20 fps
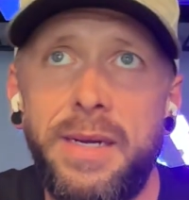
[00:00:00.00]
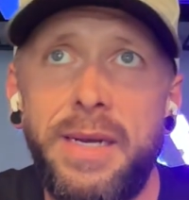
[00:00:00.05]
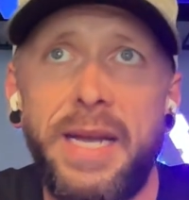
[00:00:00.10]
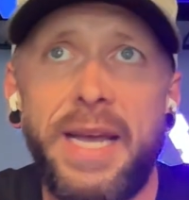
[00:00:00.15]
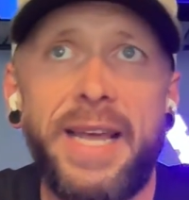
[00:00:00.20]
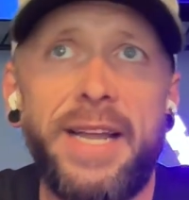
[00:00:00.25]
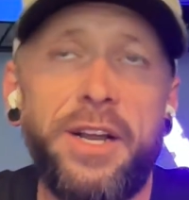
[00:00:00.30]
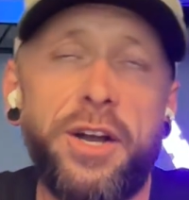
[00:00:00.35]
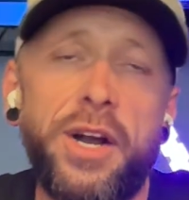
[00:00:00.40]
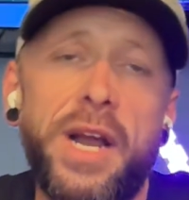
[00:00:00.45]

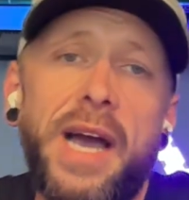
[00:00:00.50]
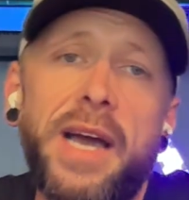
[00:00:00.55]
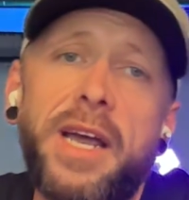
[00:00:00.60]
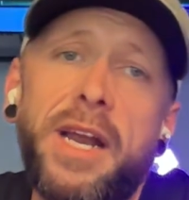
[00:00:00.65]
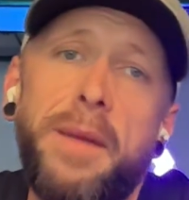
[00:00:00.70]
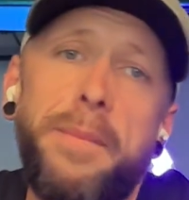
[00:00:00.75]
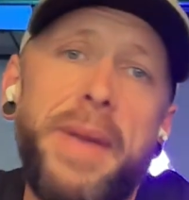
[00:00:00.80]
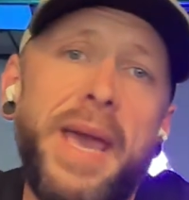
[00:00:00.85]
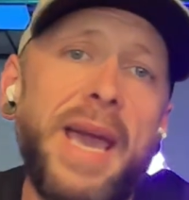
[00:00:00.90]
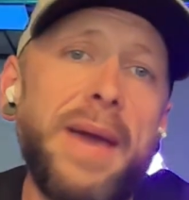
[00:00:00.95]
And you're not going to
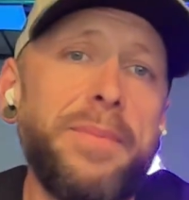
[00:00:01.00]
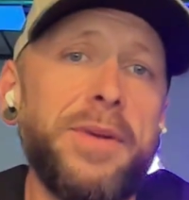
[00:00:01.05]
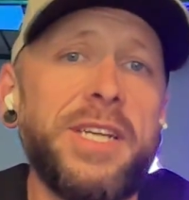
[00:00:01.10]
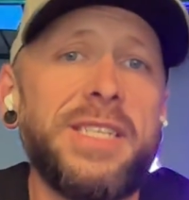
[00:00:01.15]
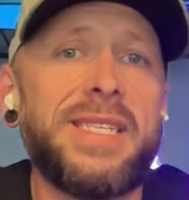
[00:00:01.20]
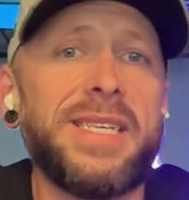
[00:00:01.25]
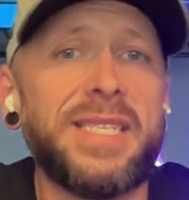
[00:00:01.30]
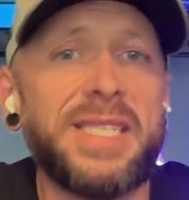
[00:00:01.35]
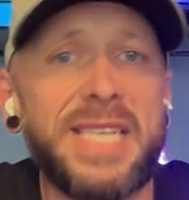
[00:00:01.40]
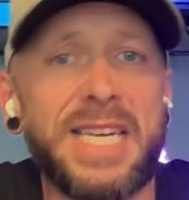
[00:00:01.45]
be able to
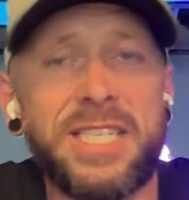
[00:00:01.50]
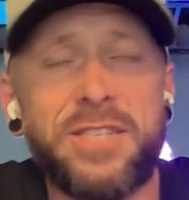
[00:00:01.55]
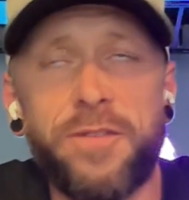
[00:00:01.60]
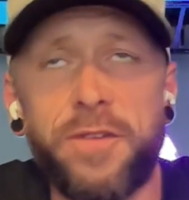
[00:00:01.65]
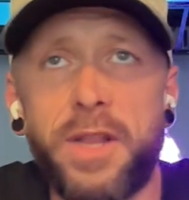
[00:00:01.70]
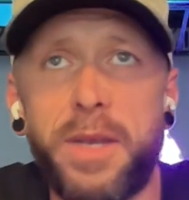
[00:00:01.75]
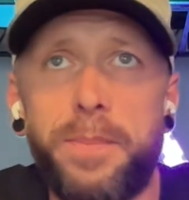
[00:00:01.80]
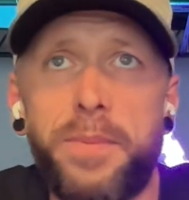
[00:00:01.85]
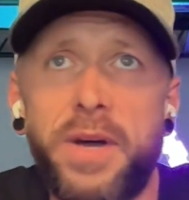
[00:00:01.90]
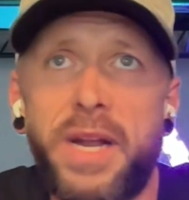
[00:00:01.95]

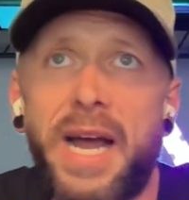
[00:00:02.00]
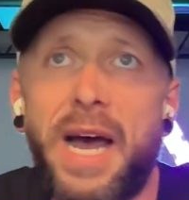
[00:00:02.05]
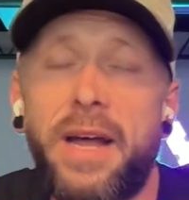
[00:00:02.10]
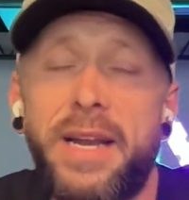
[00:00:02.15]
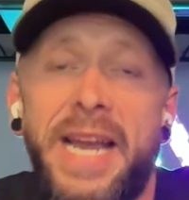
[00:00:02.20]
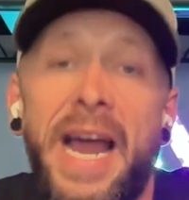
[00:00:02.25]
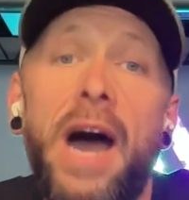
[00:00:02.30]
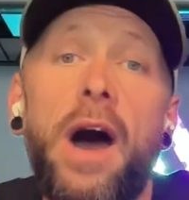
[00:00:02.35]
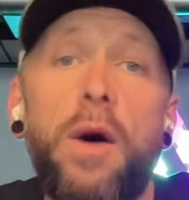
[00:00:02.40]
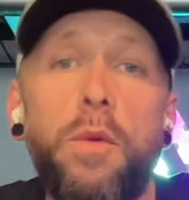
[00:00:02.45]
successfully put out.
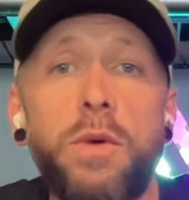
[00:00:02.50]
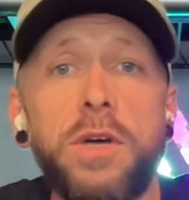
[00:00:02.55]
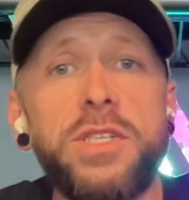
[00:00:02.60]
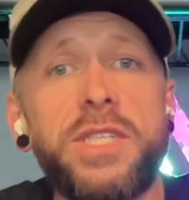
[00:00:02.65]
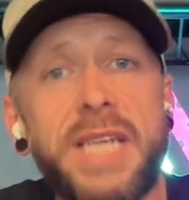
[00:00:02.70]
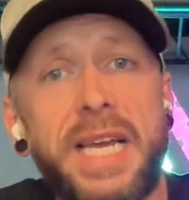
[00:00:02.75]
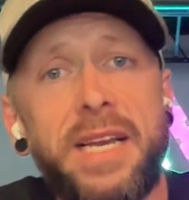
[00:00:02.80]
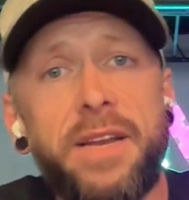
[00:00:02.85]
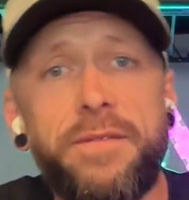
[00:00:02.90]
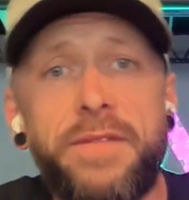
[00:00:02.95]
Now, I will
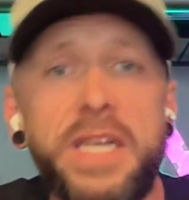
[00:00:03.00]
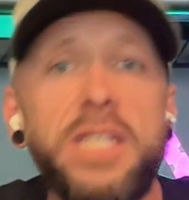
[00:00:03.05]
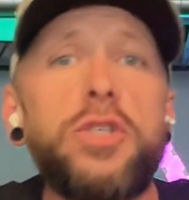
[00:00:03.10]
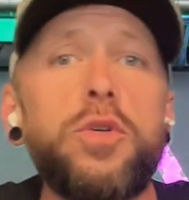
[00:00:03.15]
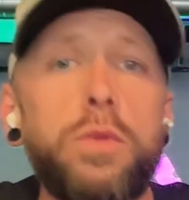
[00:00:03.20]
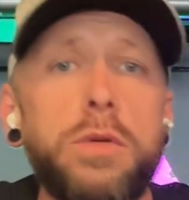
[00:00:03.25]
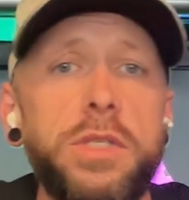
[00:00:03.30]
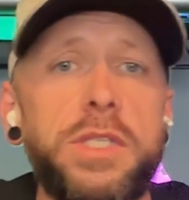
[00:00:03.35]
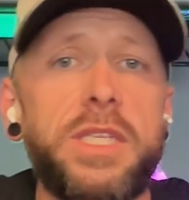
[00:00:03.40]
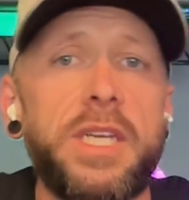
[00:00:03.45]
say the
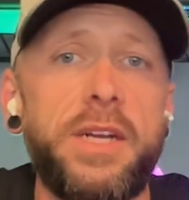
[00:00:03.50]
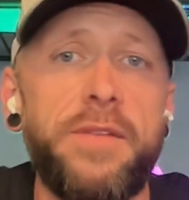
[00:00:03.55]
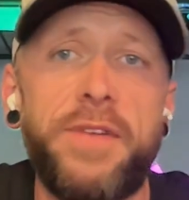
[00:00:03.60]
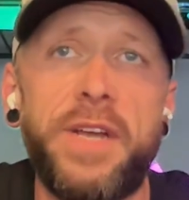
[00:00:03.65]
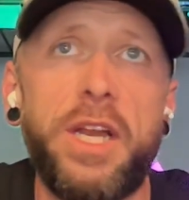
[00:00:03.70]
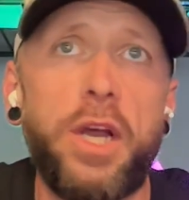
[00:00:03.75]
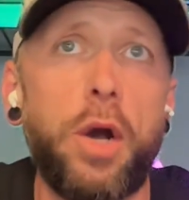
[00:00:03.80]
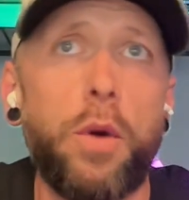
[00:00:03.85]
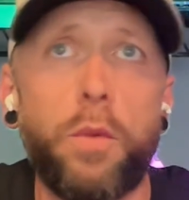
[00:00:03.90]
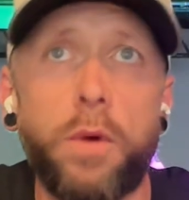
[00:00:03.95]
visuals to the
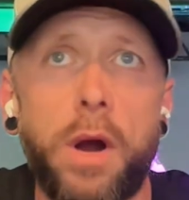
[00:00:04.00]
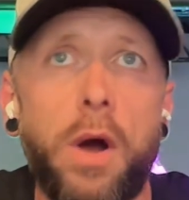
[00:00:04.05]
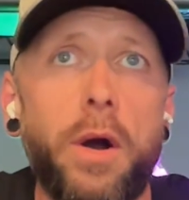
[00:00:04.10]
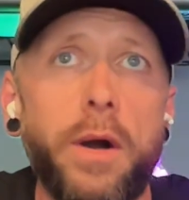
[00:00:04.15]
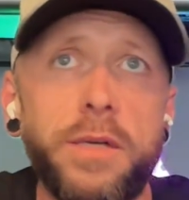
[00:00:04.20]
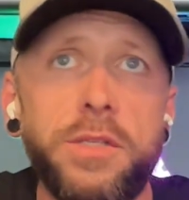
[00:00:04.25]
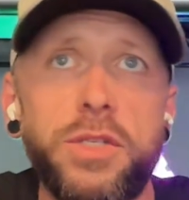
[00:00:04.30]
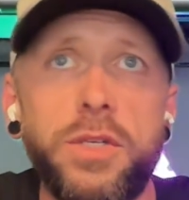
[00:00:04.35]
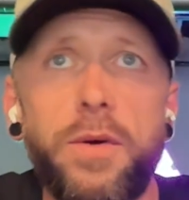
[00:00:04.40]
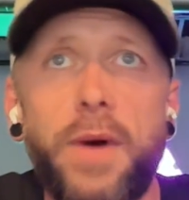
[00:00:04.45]
video were
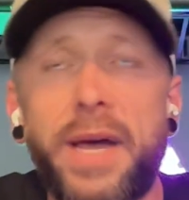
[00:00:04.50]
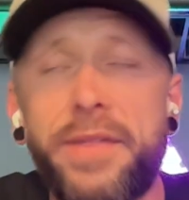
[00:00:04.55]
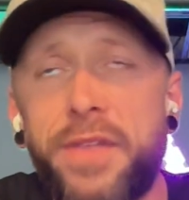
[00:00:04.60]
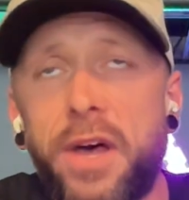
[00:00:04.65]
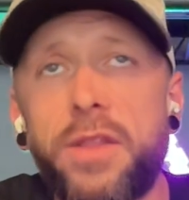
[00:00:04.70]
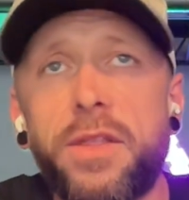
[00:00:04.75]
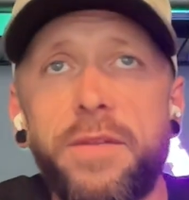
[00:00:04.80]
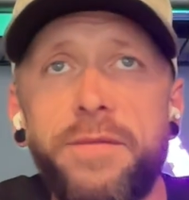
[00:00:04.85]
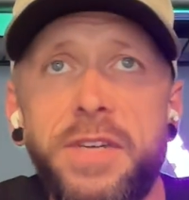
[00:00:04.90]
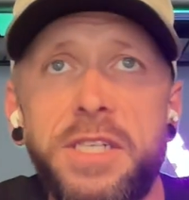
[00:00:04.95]
hard too. I
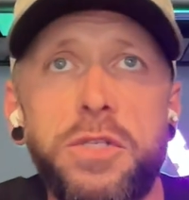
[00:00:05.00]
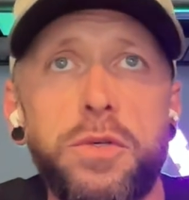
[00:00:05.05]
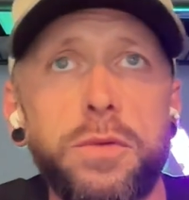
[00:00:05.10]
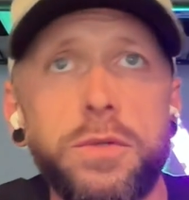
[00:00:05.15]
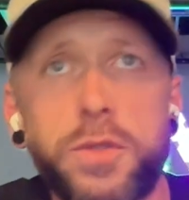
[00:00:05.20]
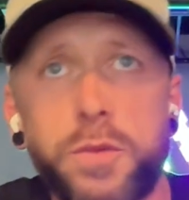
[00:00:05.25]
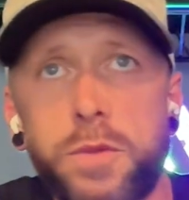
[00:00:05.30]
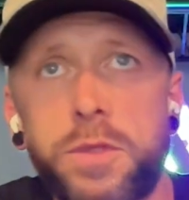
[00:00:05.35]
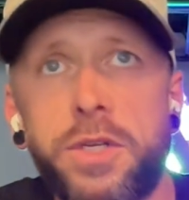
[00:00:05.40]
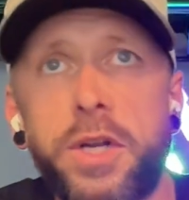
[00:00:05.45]
thought the
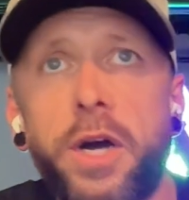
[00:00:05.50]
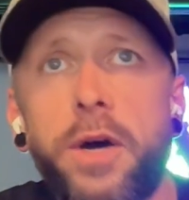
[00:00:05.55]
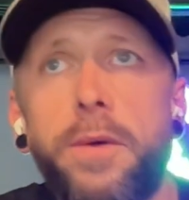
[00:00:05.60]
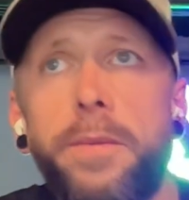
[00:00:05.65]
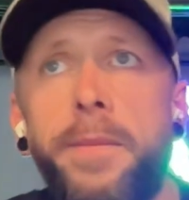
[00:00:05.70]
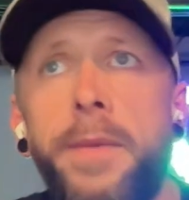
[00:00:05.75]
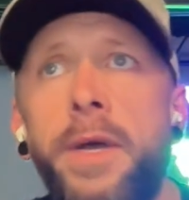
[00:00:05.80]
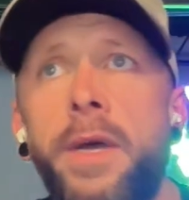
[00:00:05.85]
visuals were dope.